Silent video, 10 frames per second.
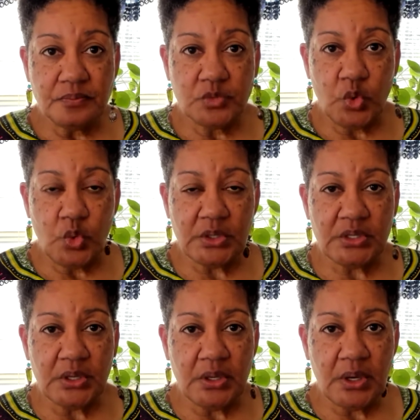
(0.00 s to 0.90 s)
was
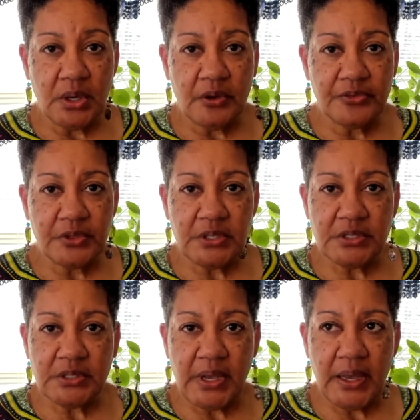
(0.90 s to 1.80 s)
enough to
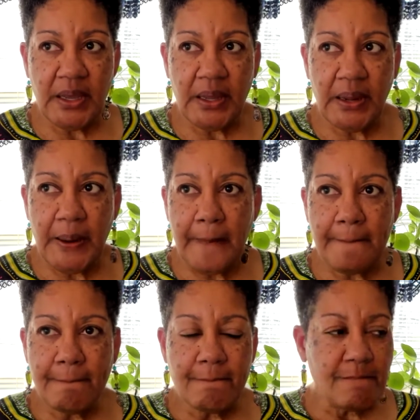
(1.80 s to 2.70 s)
say,
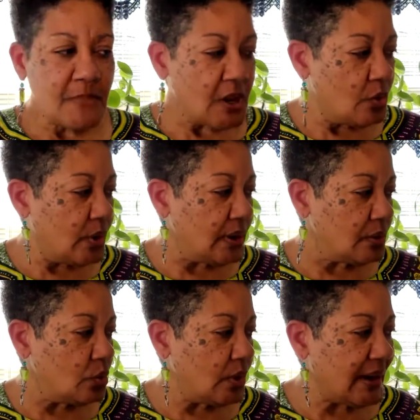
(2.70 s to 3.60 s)

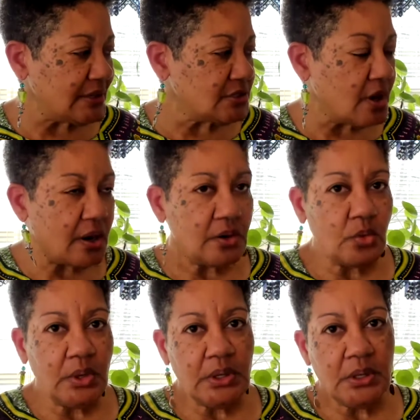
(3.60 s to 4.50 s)
when I started
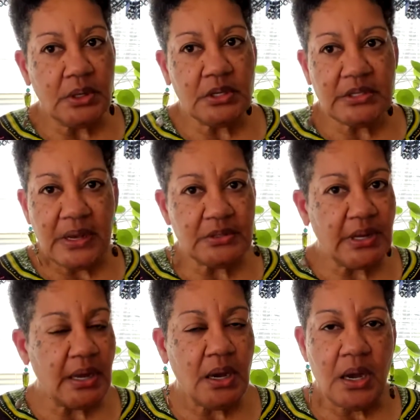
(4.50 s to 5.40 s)
reading this, I was like,